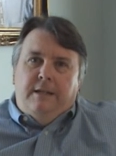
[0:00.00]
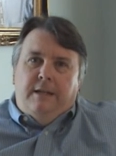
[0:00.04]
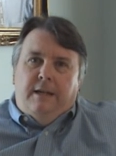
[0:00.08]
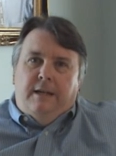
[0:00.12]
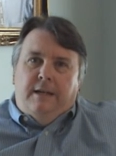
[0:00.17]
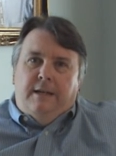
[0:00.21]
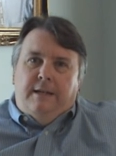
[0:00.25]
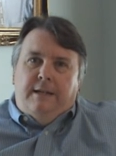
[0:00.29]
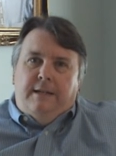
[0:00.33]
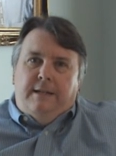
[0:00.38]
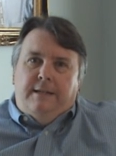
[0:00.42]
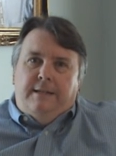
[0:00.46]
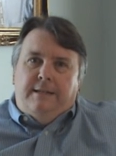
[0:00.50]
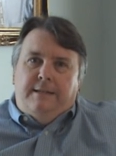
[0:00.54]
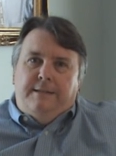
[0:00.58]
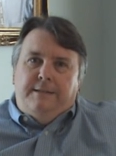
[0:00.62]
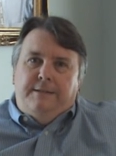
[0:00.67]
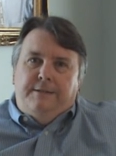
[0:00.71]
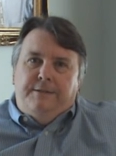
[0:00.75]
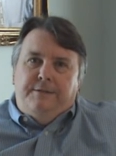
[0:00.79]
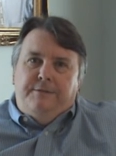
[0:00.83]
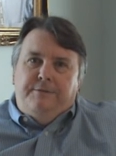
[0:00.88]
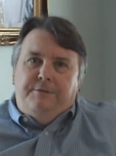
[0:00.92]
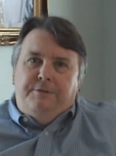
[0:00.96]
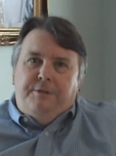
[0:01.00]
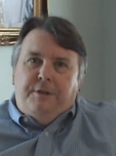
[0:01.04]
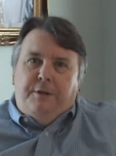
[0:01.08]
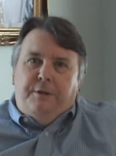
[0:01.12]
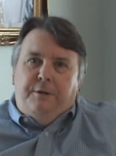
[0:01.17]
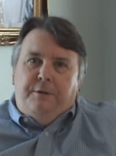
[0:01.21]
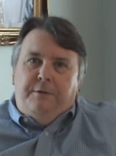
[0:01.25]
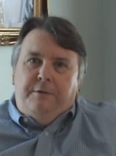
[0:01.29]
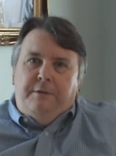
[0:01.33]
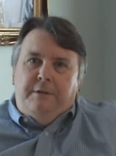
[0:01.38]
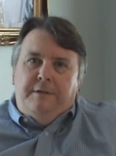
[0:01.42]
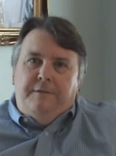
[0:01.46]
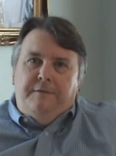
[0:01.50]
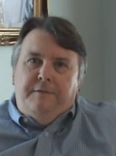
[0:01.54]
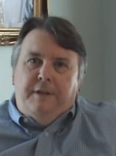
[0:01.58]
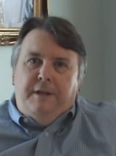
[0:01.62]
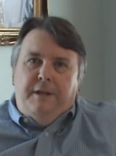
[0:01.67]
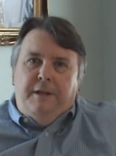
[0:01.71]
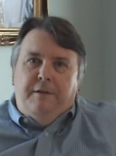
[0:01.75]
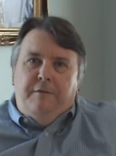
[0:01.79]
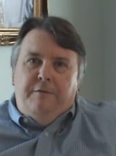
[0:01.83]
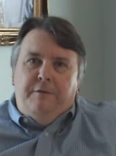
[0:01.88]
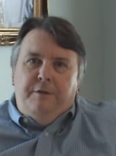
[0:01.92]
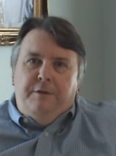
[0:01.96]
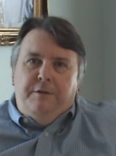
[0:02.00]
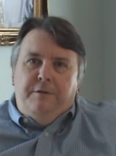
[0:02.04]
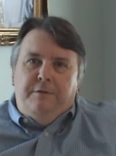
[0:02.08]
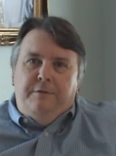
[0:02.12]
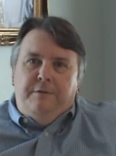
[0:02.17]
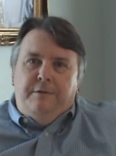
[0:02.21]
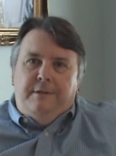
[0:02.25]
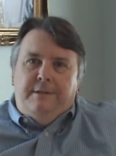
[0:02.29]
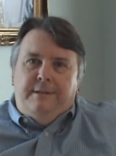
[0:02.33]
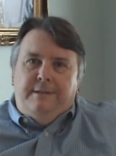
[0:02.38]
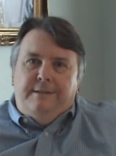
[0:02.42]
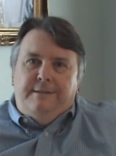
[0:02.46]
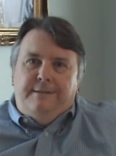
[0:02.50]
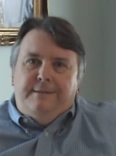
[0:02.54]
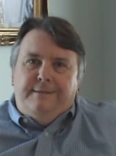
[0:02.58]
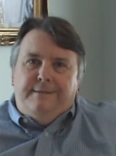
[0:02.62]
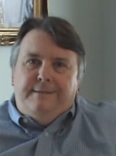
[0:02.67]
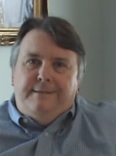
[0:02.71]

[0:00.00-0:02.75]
Uh, so, if any of you uh,